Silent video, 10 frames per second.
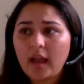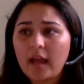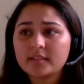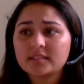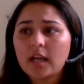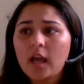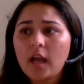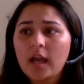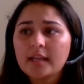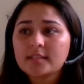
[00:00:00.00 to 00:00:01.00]
And
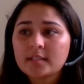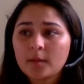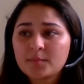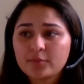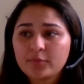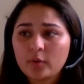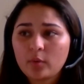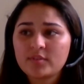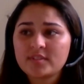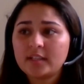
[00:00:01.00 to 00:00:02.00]
in terms of, you know,
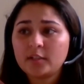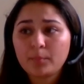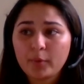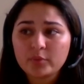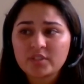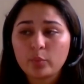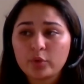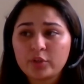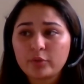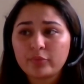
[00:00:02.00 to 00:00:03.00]
obviously Yobota,
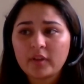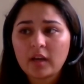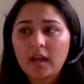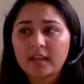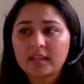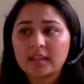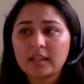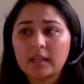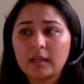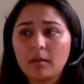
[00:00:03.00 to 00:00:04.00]
what do you feel like
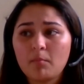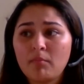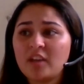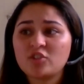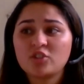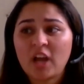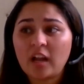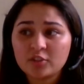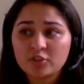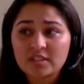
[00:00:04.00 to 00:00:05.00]
the major
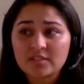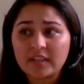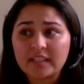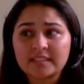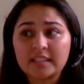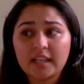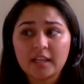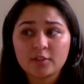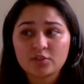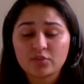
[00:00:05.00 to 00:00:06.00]
challenges facing the
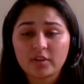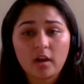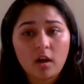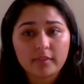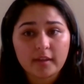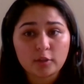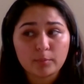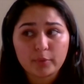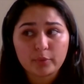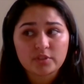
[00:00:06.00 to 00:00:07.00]
industry are that
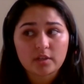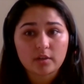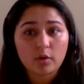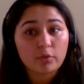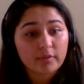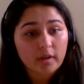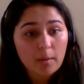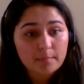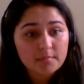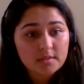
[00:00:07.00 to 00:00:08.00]
Yobota
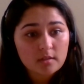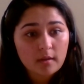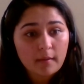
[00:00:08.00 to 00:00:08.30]
overcomes?